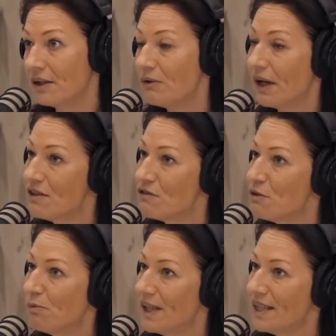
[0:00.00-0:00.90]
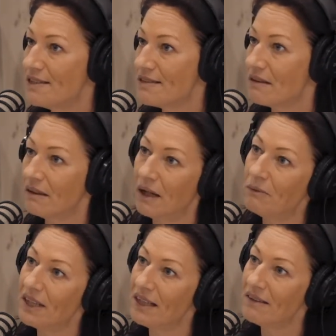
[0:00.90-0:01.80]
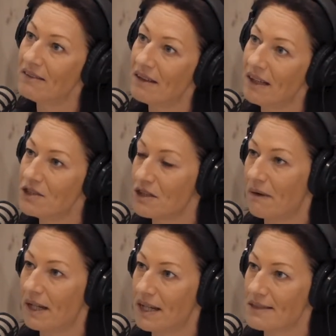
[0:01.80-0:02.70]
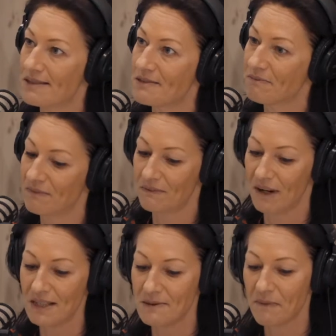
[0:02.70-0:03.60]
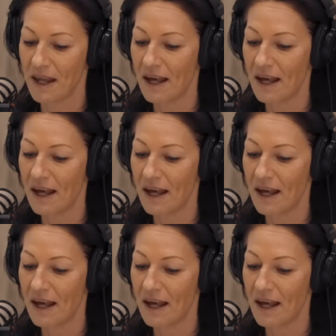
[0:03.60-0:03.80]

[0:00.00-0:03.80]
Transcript: you had to replace an outdated HRIS, right?